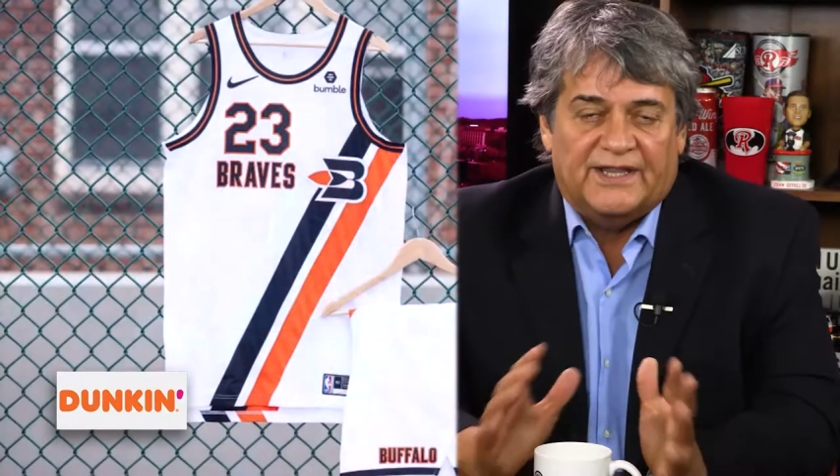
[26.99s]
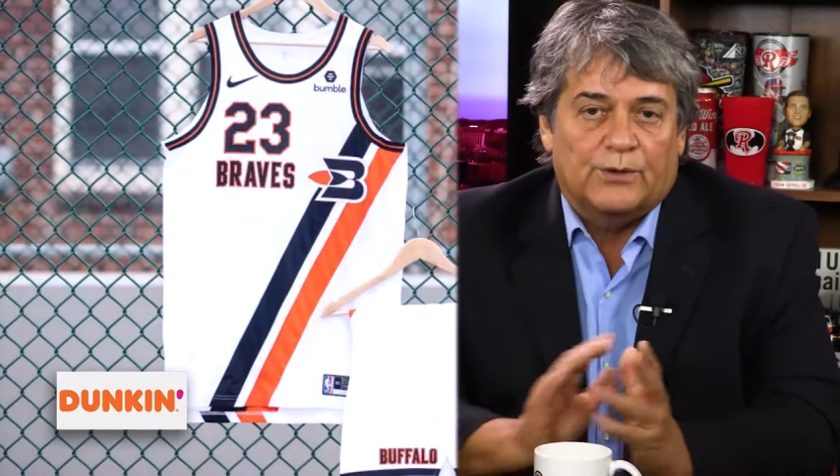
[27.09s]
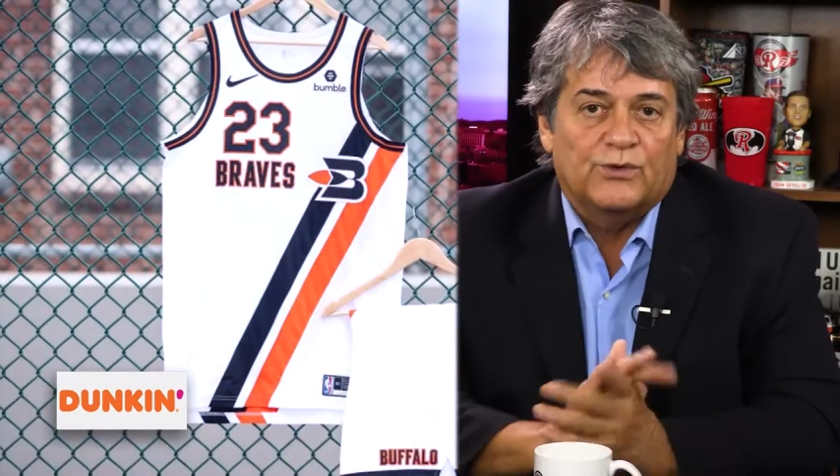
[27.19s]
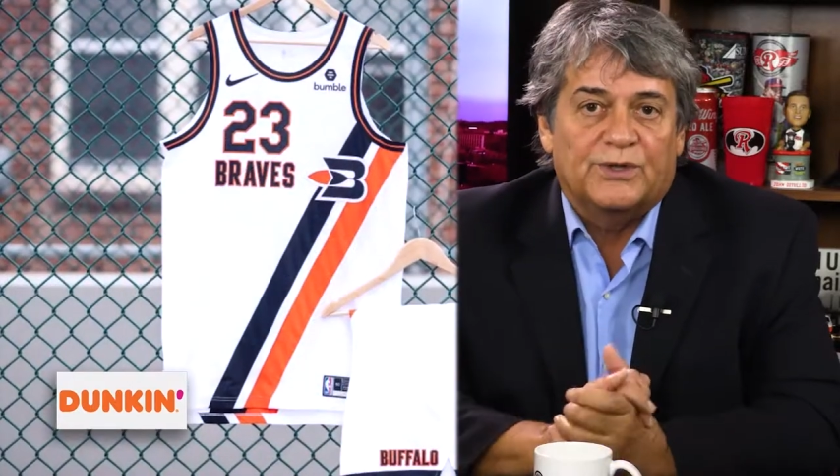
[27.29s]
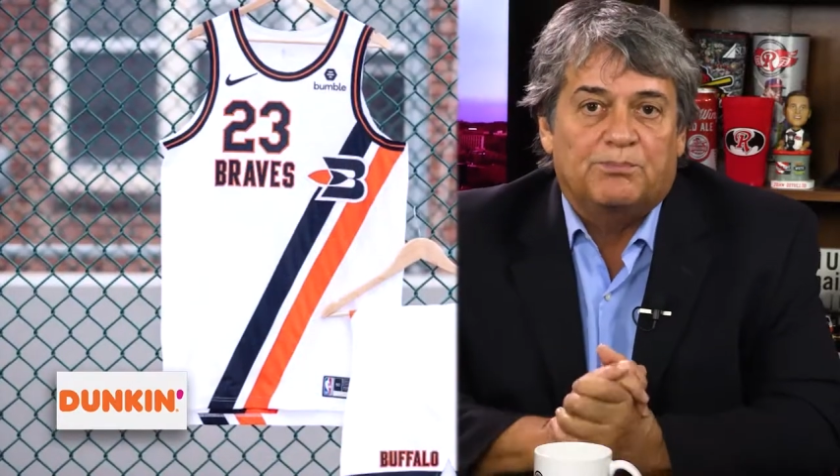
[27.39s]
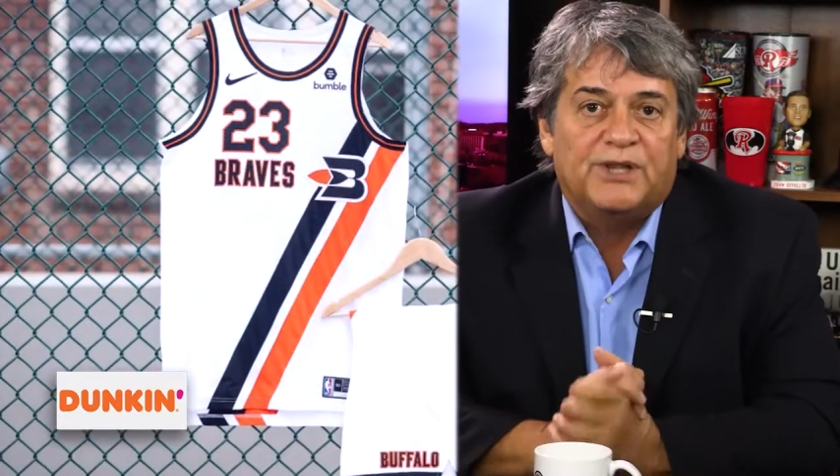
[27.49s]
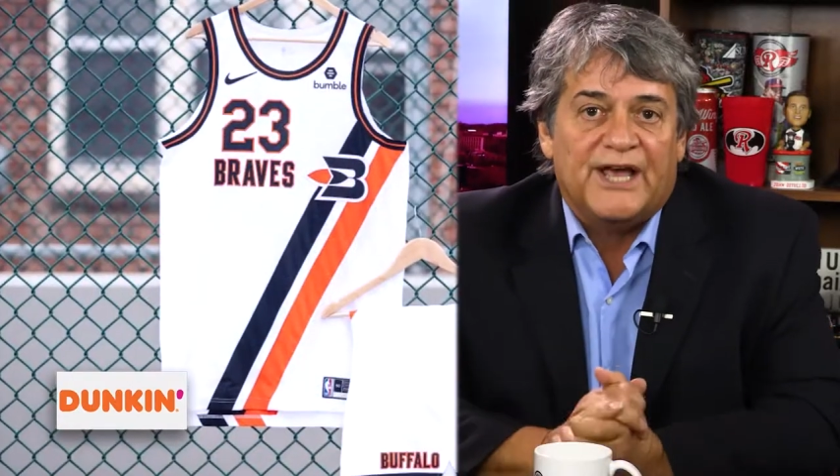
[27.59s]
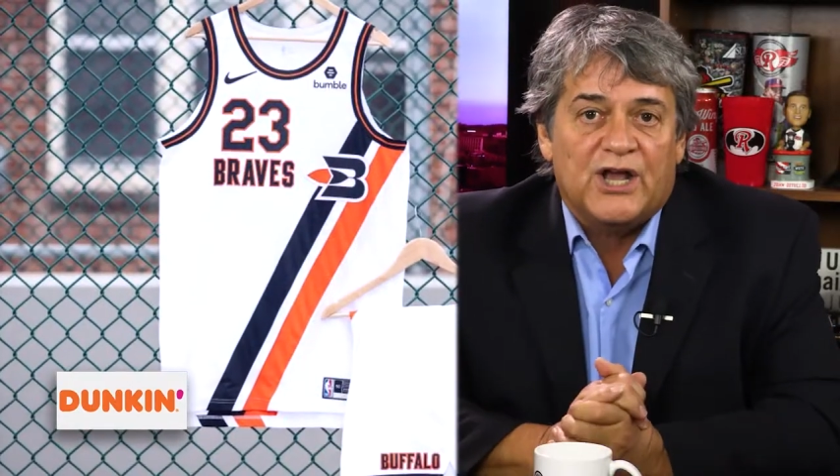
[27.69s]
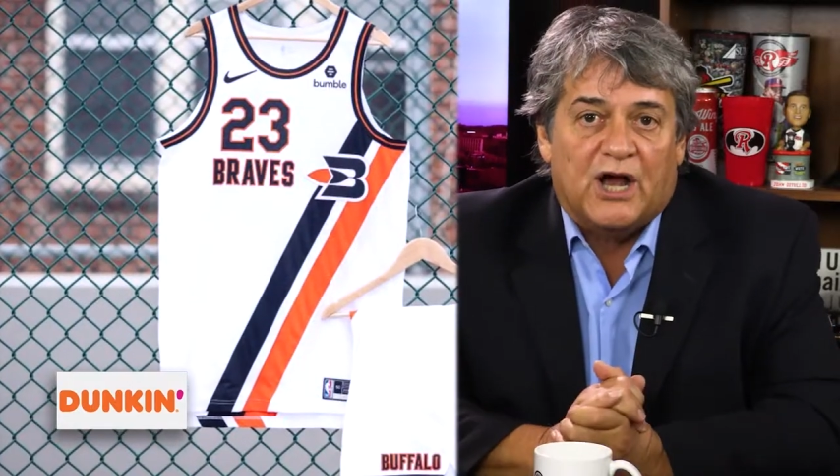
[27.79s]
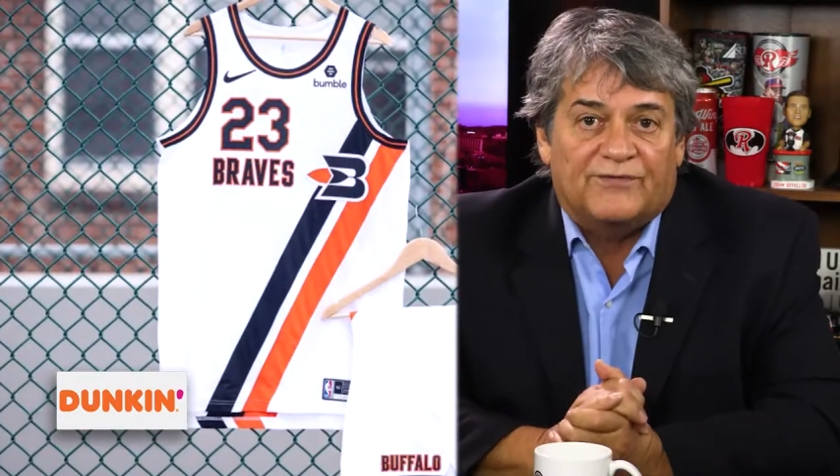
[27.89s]
They were in the
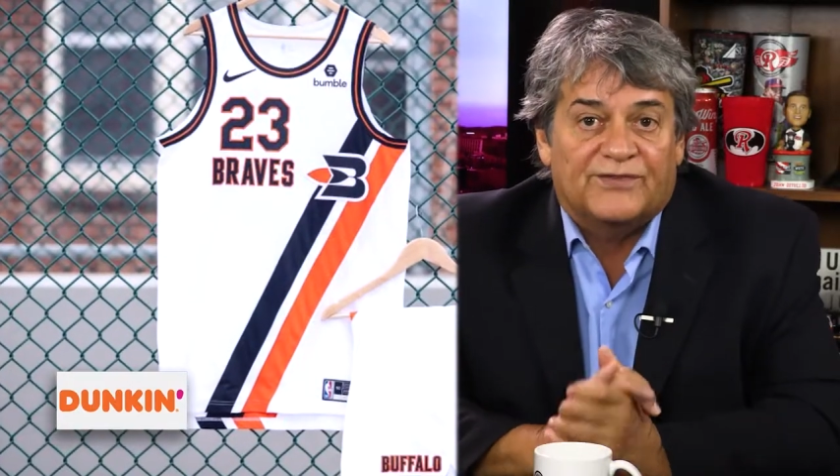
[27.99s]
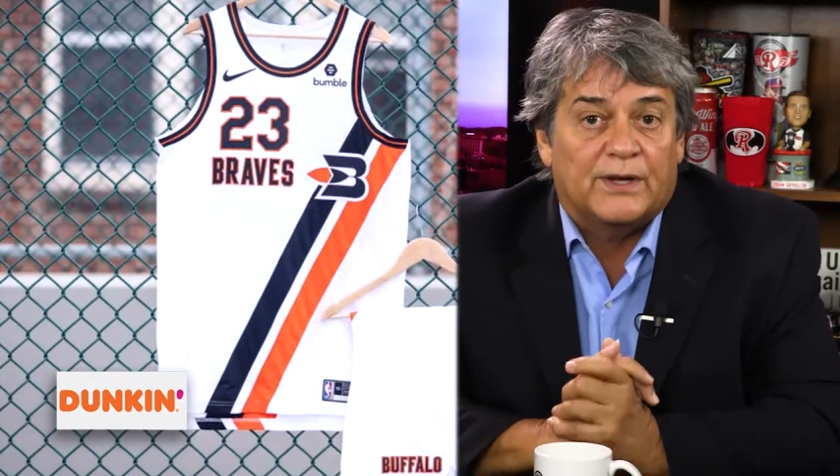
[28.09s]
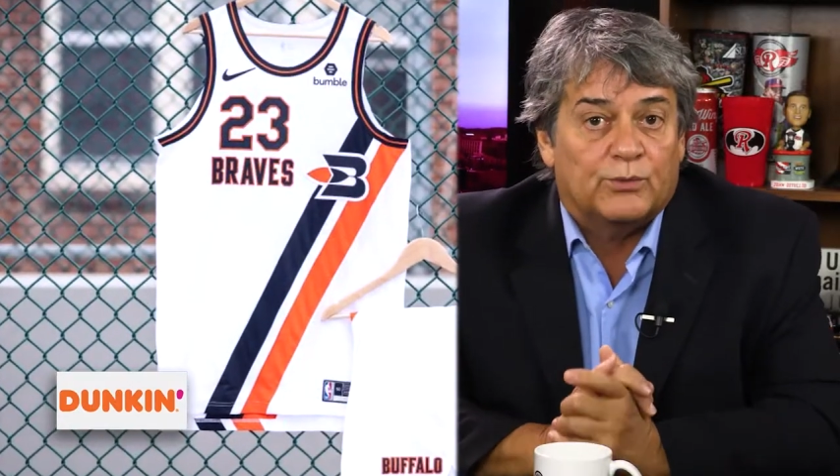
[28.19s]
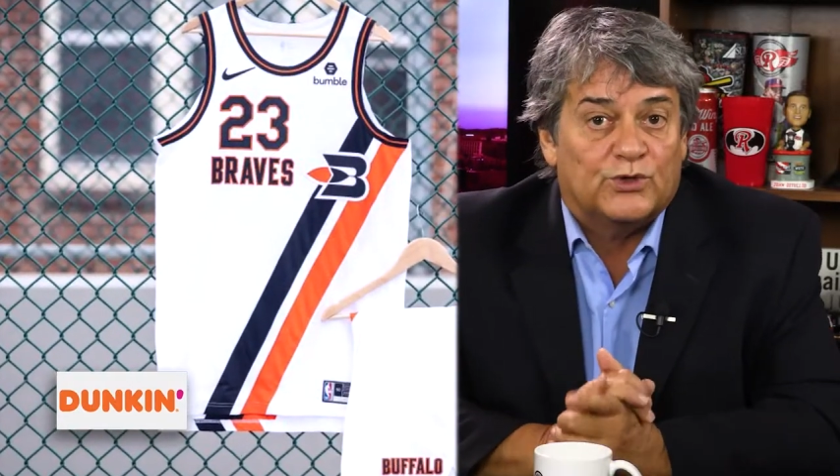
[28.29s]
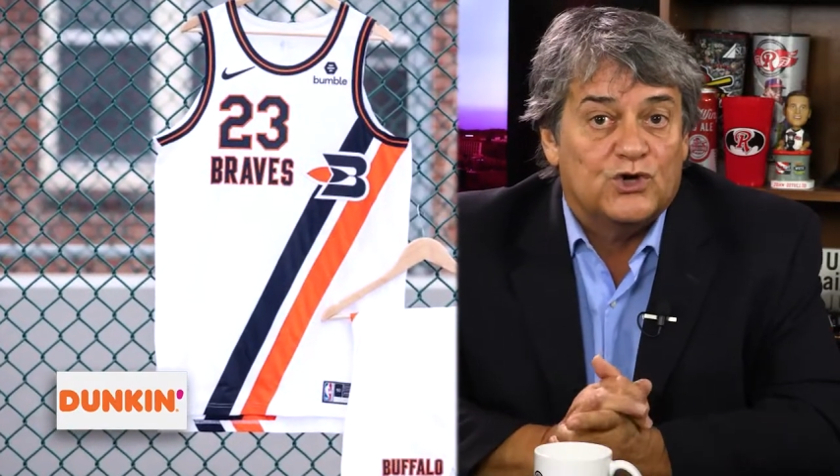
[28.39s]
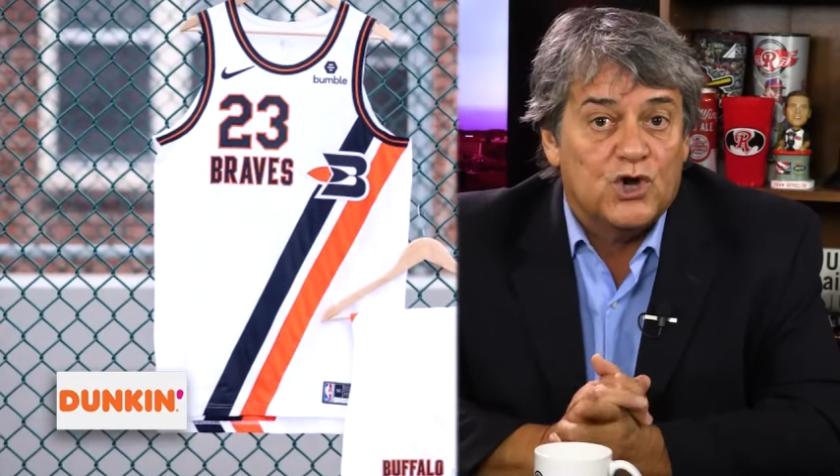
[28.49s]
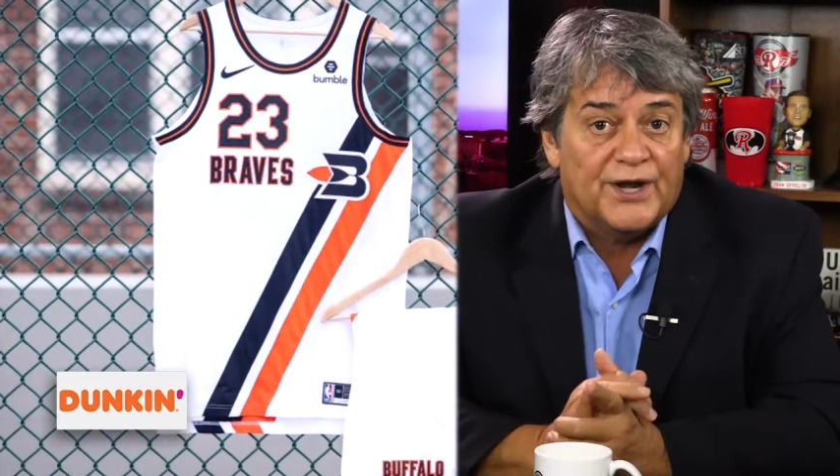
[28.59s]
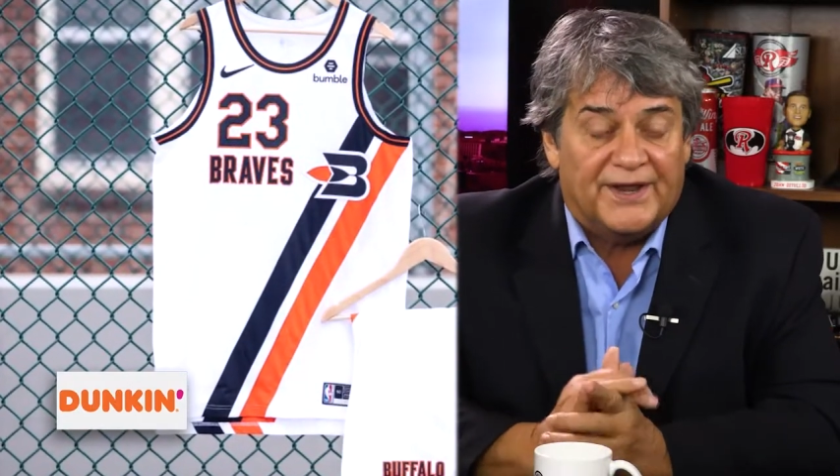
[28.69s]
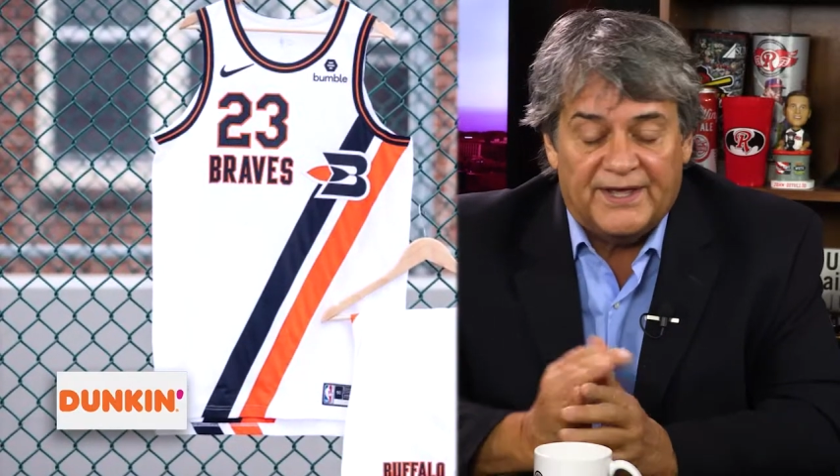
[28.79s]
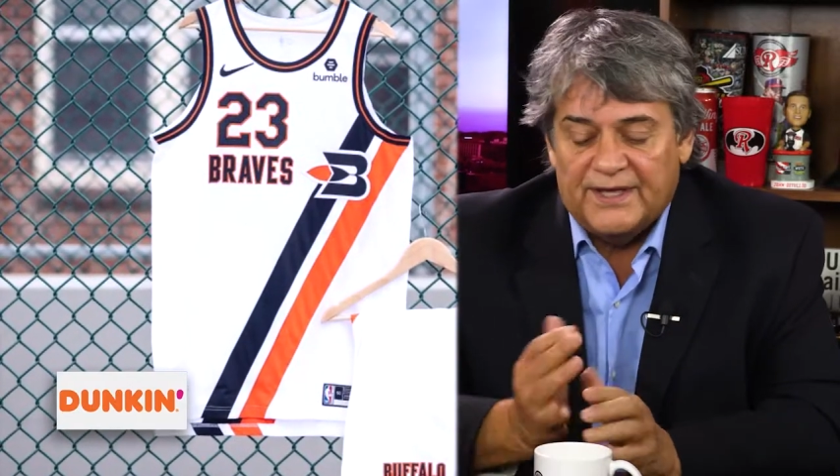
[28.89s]
playoffs. They were
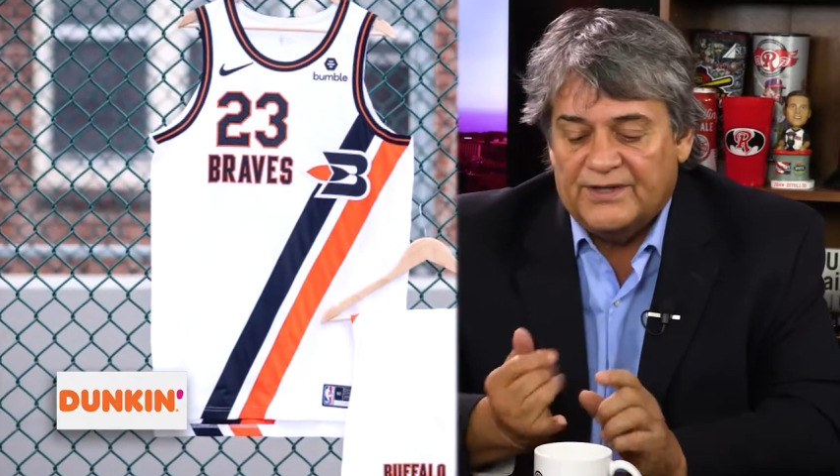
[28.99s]
good.